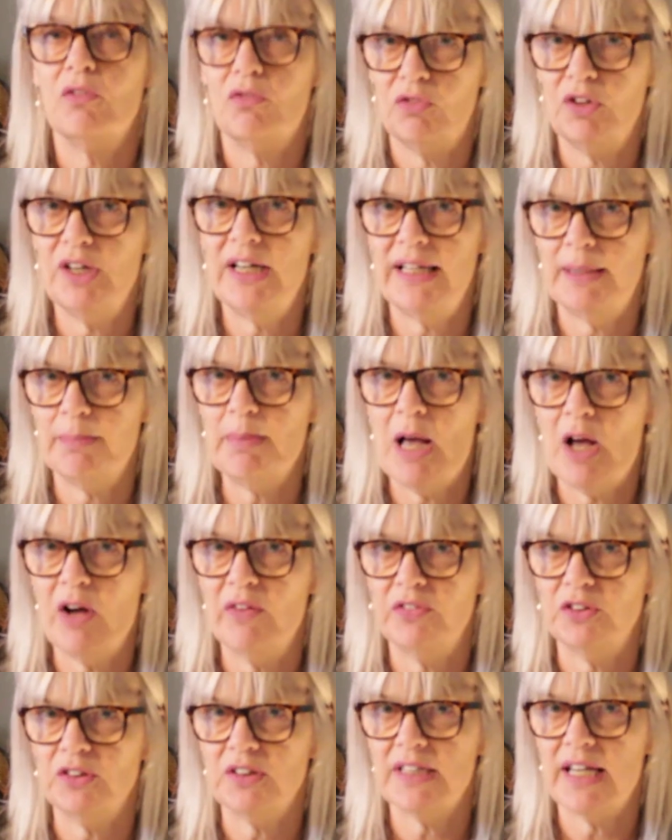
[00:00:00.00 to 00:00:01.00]
Really
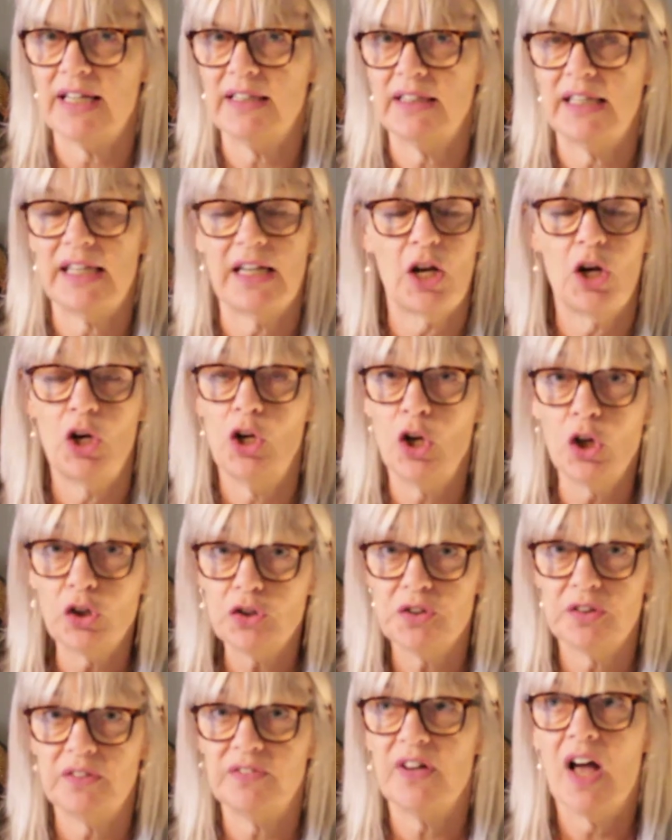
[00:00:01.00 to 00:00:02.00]
powerful technique. A
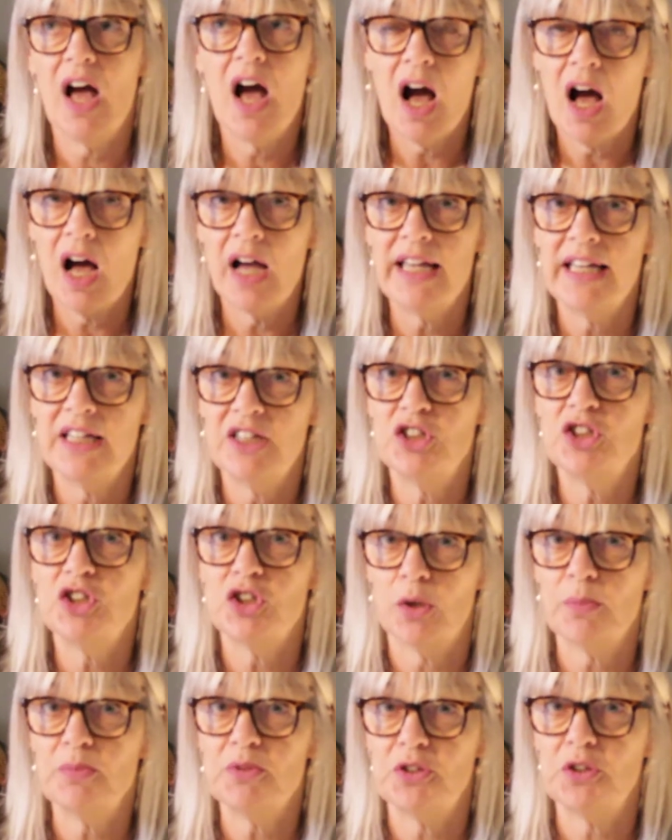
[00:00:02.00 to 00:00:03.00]
lot of high-end
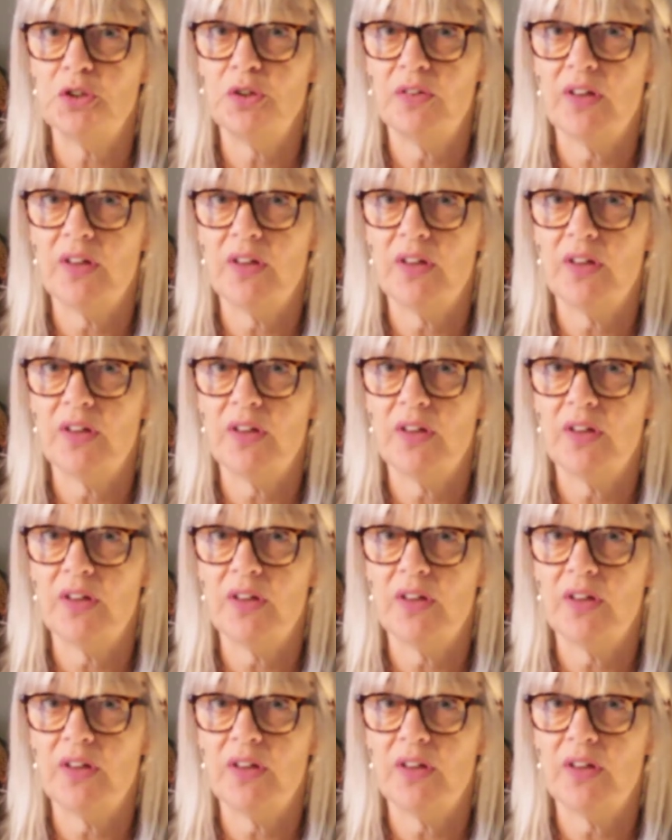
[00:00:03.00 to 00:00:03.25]
shops do